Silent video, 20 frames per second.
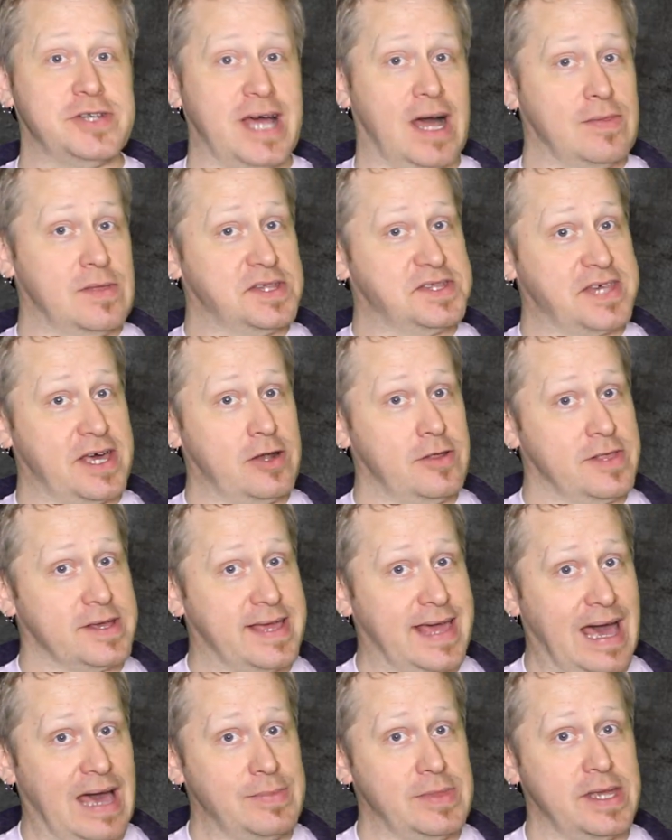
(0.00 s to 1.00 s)
down the center of the
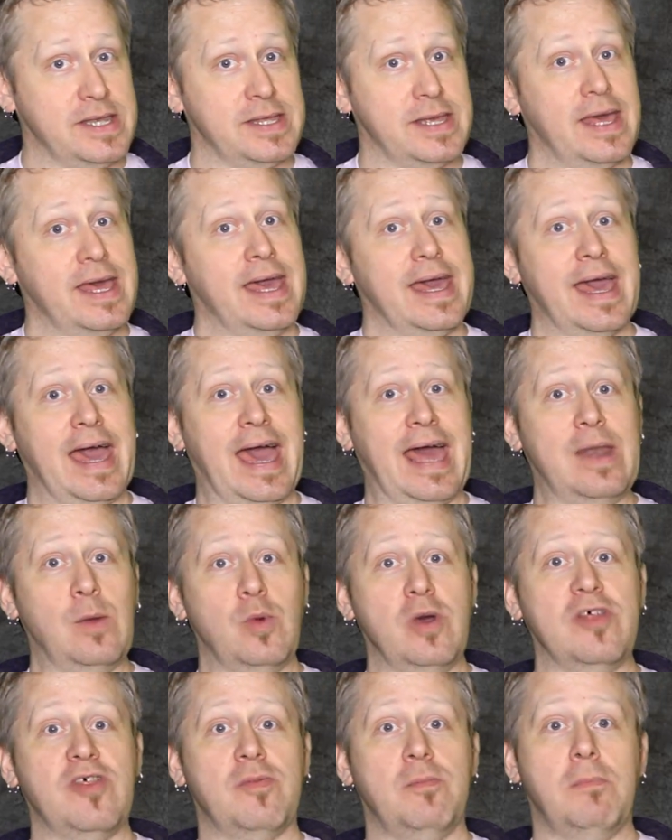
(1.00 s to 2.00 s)
cabinet
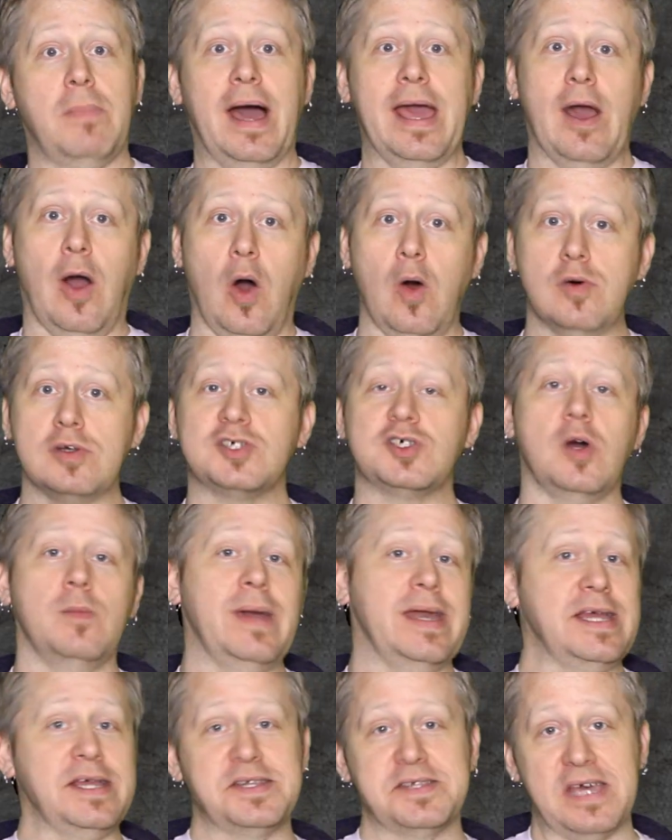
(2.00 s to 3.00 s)
and with my oh so
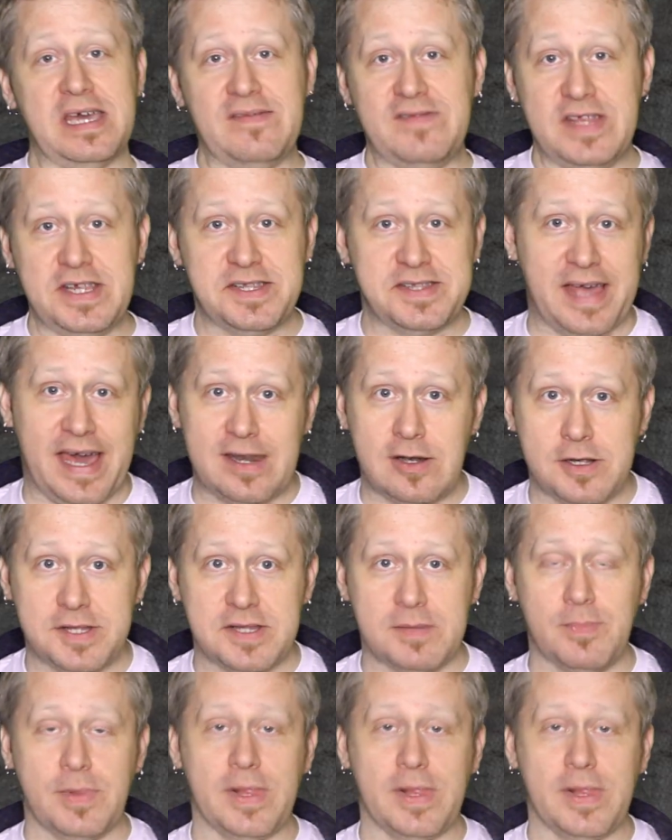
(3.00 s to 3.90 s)
many safety standards in